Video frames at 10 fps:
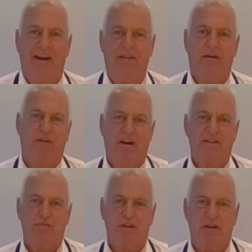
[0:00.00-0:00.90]
And then we're going
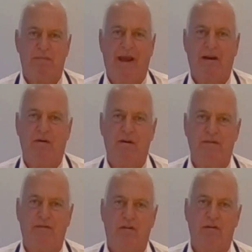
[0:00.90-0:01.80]
to switch it back on
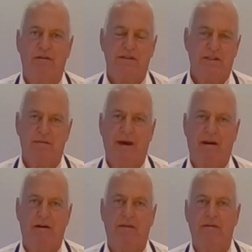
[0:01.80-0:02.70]
for just about
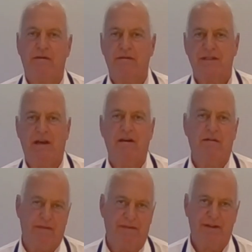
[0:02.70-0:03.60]
another 10 or
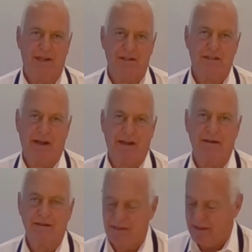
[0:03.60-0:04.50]
15
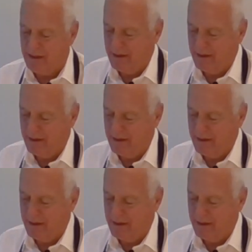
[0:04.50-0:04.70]
seconds.